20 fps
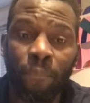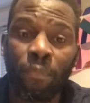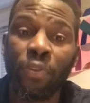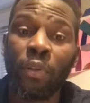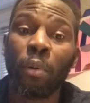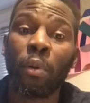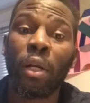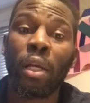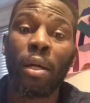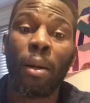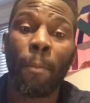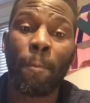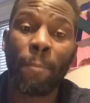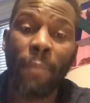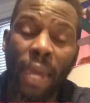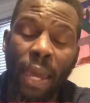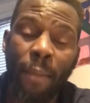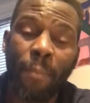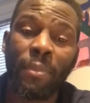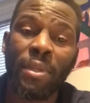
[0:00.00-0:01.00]
the
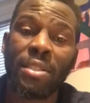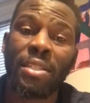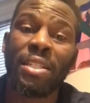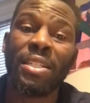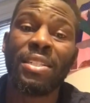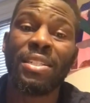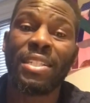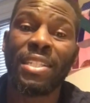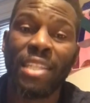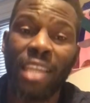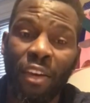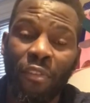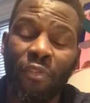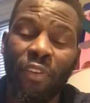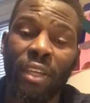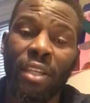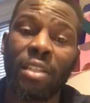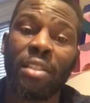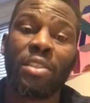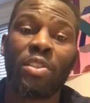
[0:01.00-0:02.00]
commandments he's
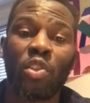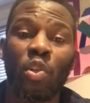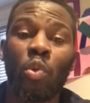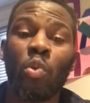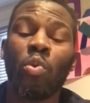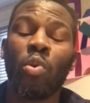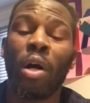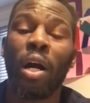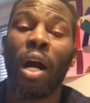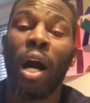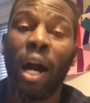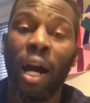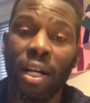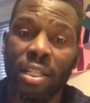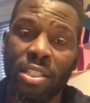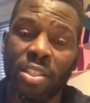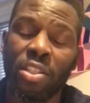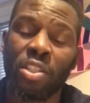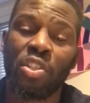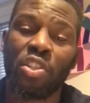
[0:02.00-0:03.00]
giving to
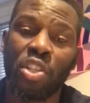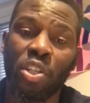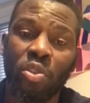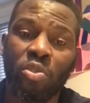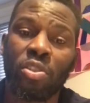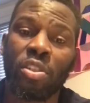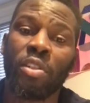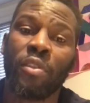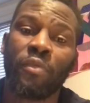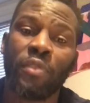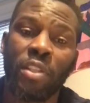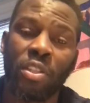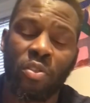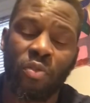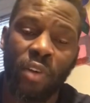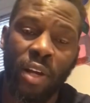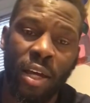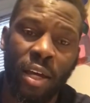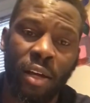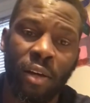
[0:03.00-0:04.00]
us, the children of
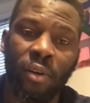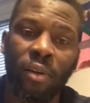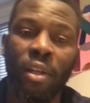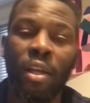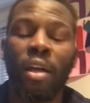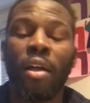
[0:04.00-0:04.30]
Israel.